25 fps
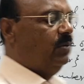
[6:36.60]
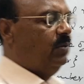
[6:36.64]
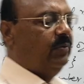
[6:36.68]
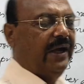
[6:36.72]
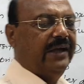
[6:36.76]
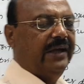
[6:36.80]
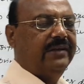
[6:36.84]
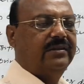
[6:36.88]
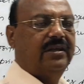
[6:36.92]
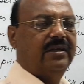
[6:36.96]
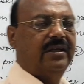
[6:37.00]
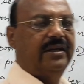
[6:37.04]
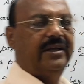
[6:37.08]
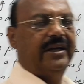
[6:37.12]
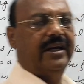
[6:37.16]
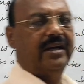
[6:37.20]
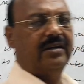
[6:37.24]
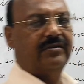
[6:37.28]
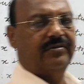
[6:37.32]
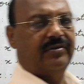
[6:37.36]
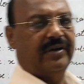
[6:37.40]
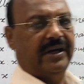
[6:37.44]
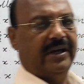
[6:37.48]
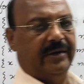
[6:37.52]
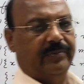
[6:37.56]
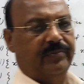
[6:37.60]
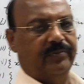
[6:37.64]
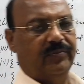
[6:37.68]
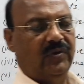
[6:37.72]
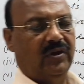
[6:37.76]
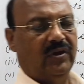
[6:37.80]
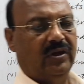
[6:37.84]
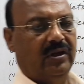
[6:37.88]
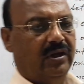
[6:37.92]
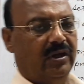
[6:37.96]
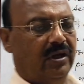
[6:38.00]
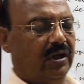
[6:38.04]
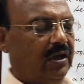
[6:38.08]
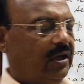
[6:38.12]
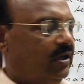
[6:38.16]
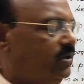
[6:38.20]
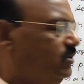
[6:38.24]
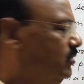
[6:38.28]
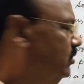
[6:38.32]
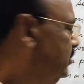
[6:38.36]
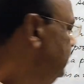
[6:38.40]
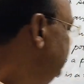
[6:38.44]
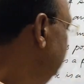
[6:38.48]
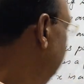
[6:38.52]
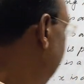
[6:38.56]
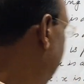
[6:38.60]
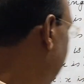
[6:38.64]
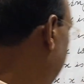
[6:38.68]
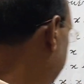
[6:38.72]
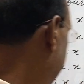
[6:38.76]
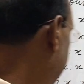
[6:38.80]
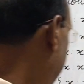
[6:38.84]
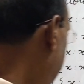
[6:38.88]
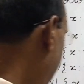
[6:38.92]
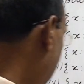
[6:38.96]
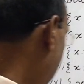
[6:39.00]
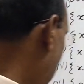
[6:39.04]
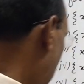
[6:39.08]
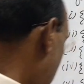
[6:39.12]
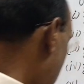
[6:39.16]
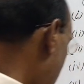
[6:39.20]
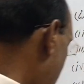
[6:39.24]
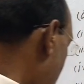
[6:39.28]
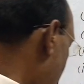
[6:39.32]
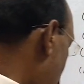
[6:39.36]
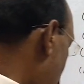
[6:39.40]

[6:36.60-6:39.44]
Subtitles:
by 3 and 5. So simply we